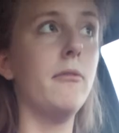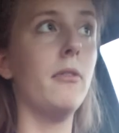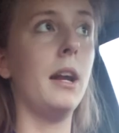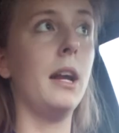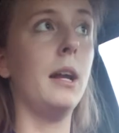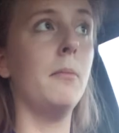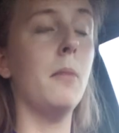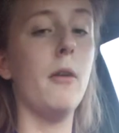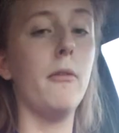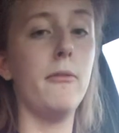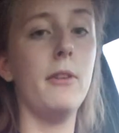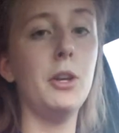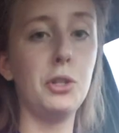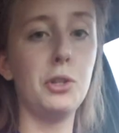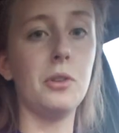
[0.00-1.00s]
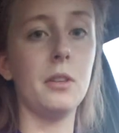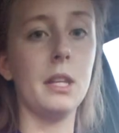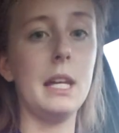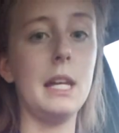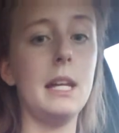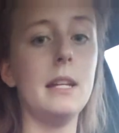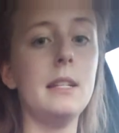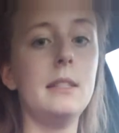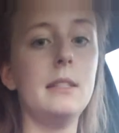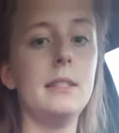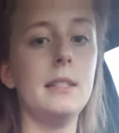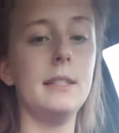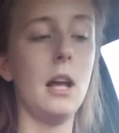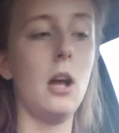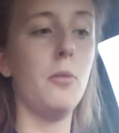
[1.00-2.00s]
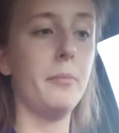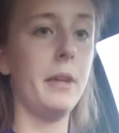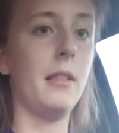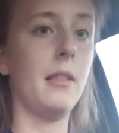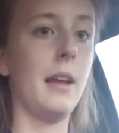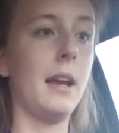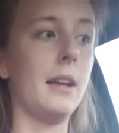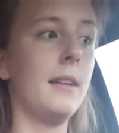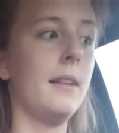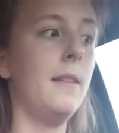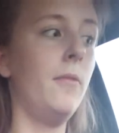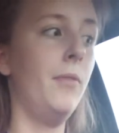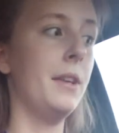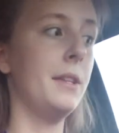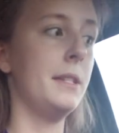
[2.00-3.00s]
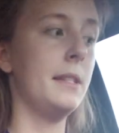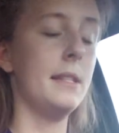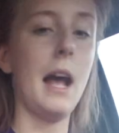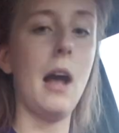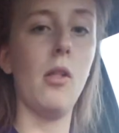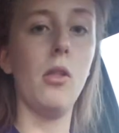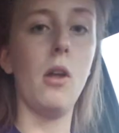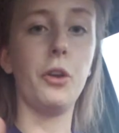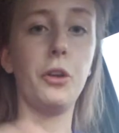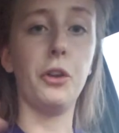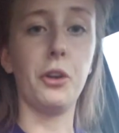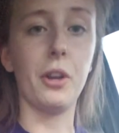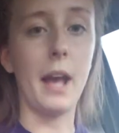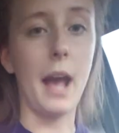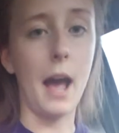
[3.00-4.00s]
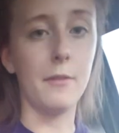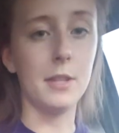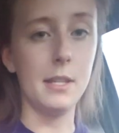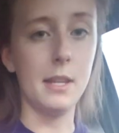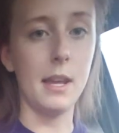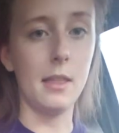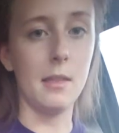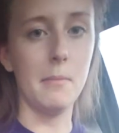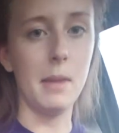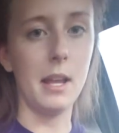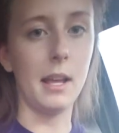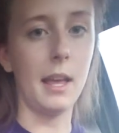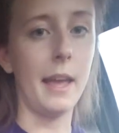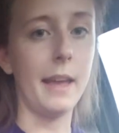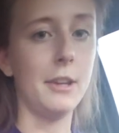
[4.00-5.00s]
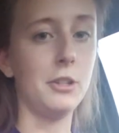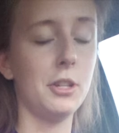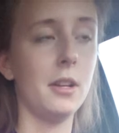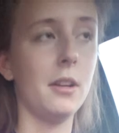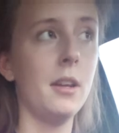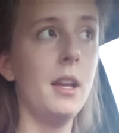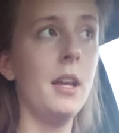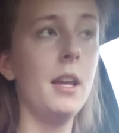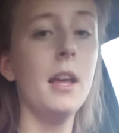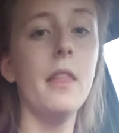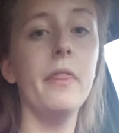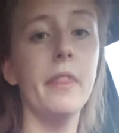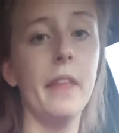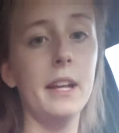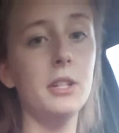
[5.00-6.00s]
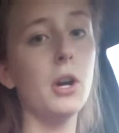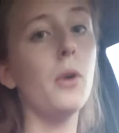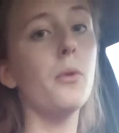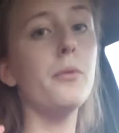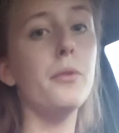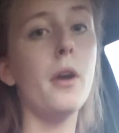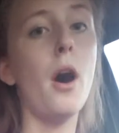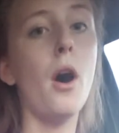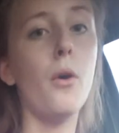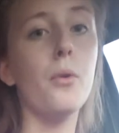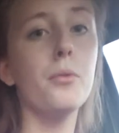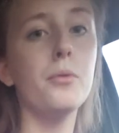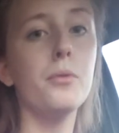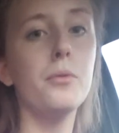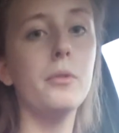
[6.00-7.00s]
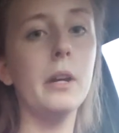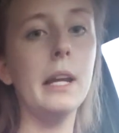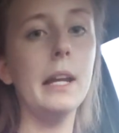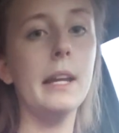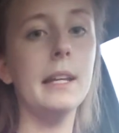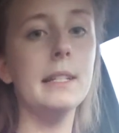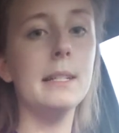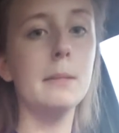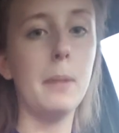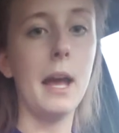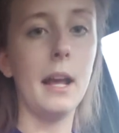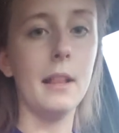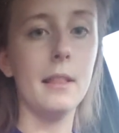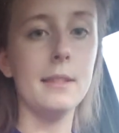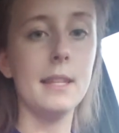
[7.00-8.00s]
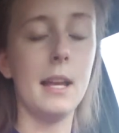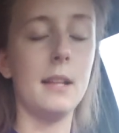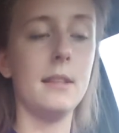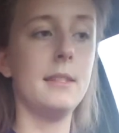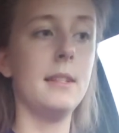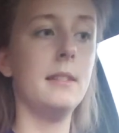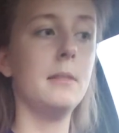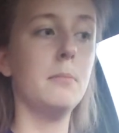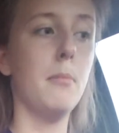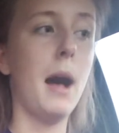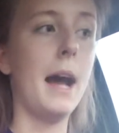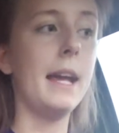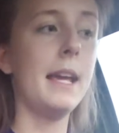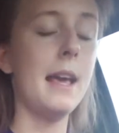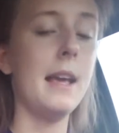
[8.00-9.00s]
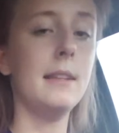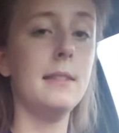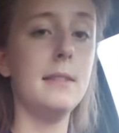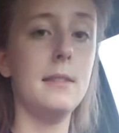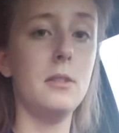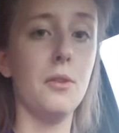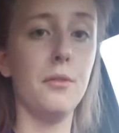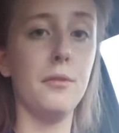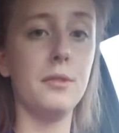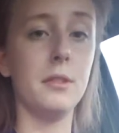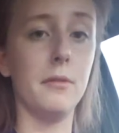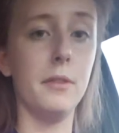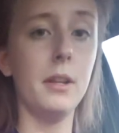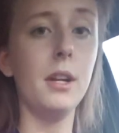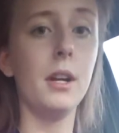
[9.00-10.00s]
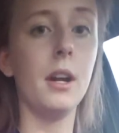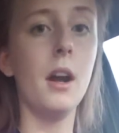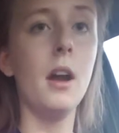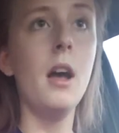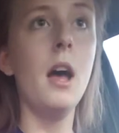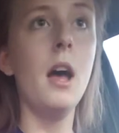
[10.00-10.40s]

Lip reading: frame officially to tell me like this is how long you're gonna have to take the medication. They don't know. It depends. And since my case is so severe,